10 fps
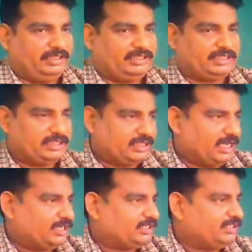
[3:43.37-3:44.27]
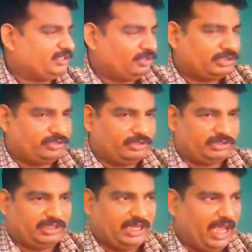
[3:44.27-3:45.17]
started, or
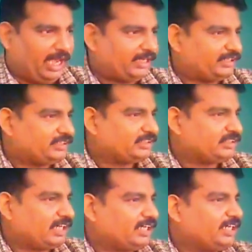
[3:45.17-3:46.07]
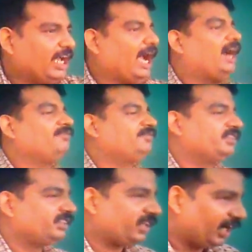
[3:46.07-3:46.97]
the act is started
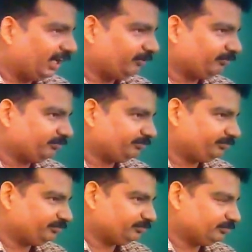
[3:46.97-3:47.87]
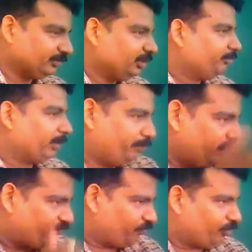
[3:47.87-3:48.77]
after the crime. But
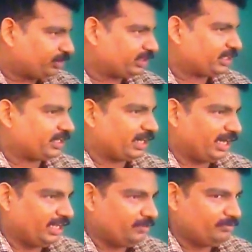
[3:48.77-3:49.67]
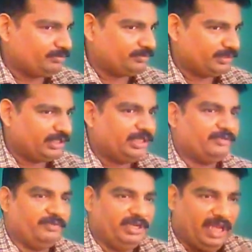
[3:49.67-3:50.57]
before the crime,
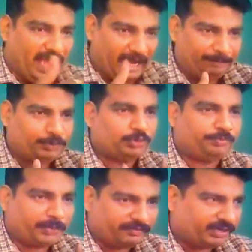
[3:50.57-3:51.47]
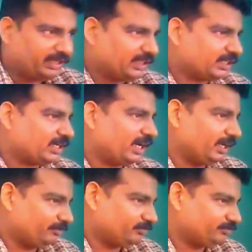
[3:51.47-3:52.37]
we have to prevent the
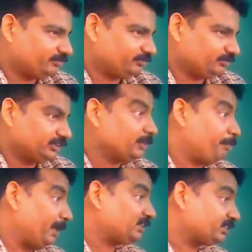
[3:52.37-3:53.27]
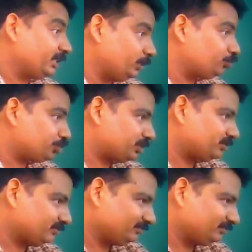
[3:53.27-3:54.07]
crime. It's the best solution.